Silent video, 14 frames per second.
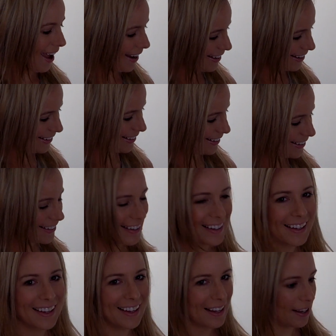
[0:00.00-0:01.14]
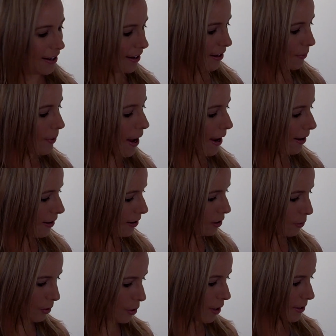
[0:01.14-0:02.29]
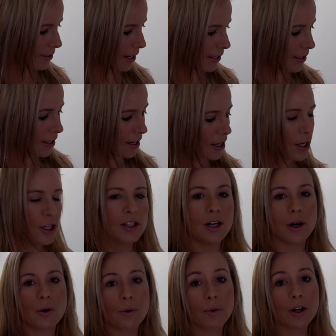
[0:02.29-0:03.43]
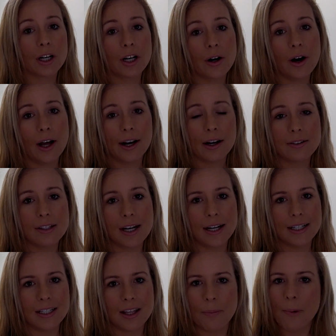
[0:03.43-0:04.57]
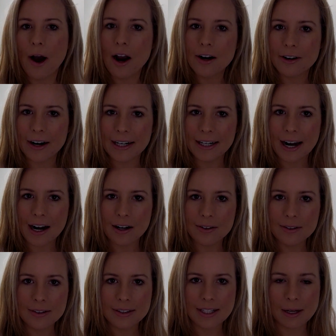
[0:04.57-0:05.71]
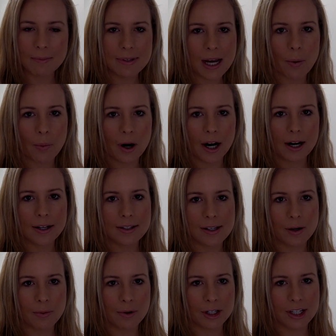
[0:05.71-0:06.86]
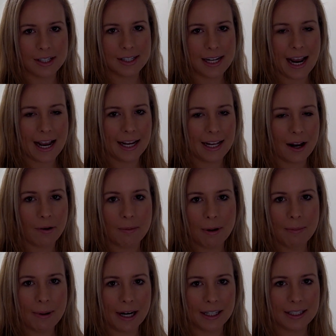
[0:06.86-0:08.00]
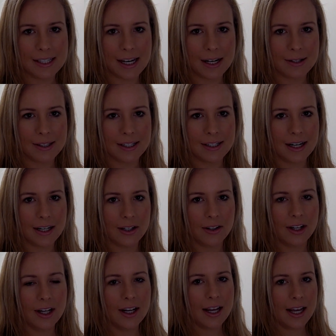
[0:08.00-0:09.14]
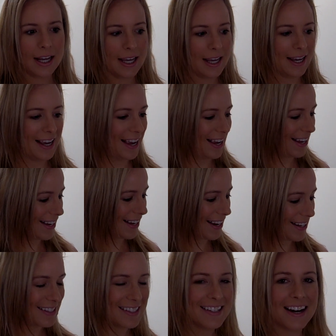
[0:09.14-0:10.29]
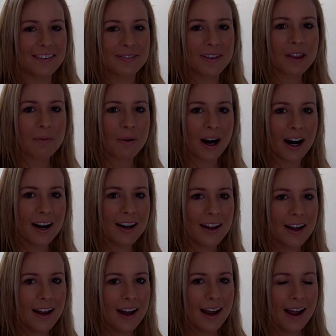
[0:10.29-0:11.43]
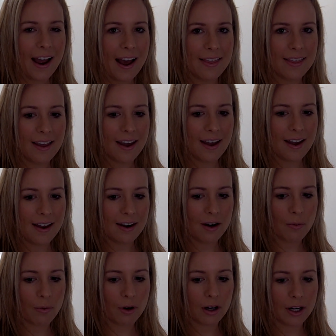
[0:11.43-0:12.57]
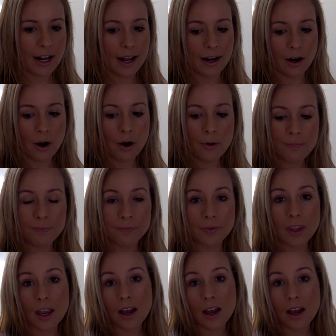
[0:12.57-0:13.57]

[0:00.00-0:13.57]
Hi, honey. Hola. What? You want to go outside? So we're going to go head outside to the park right now. Tim's at work, so we're just hanging out at my parents' house until he gets done with work, and then we're going to head home.